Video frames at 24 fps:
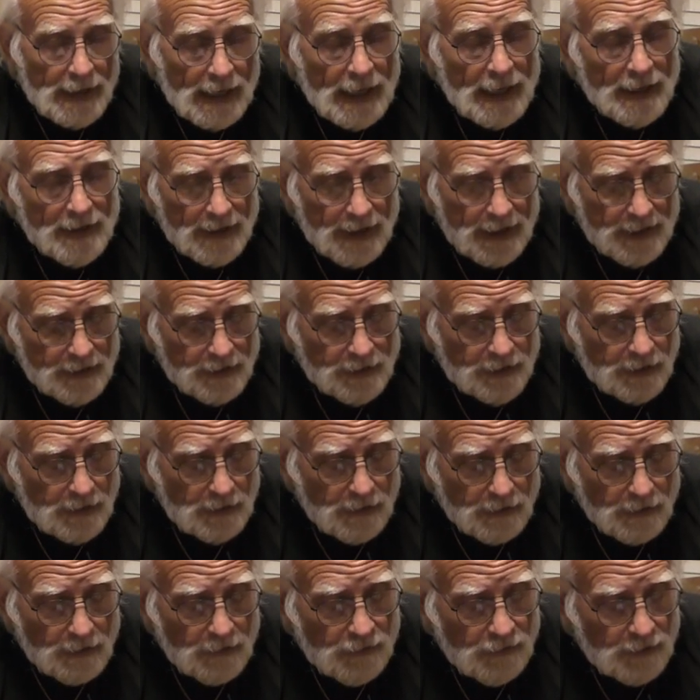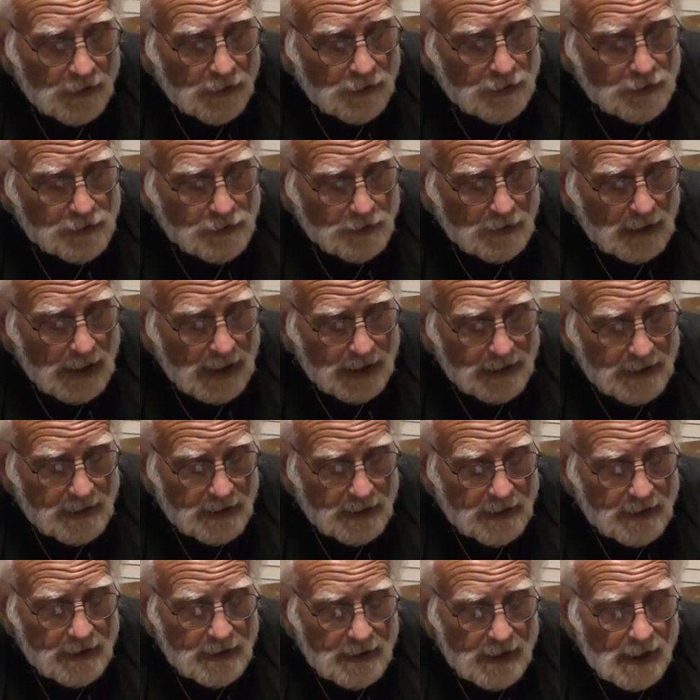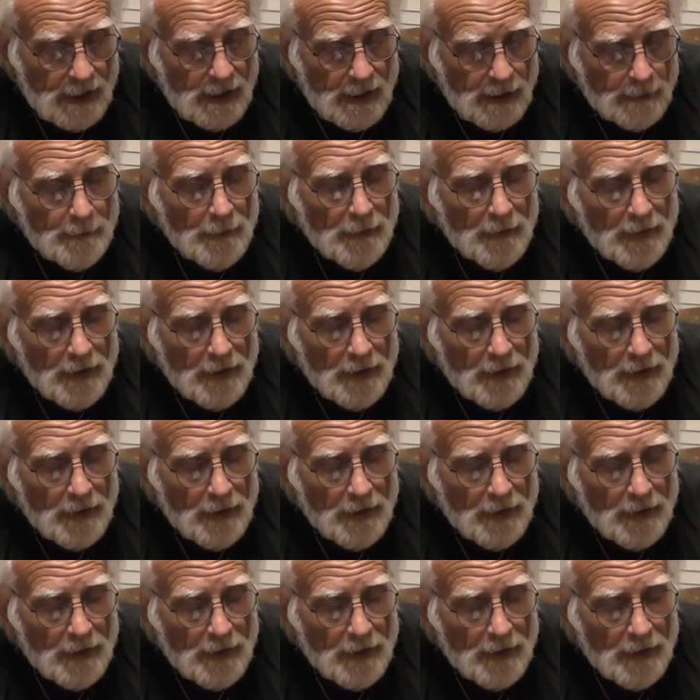And that two floats right to the top.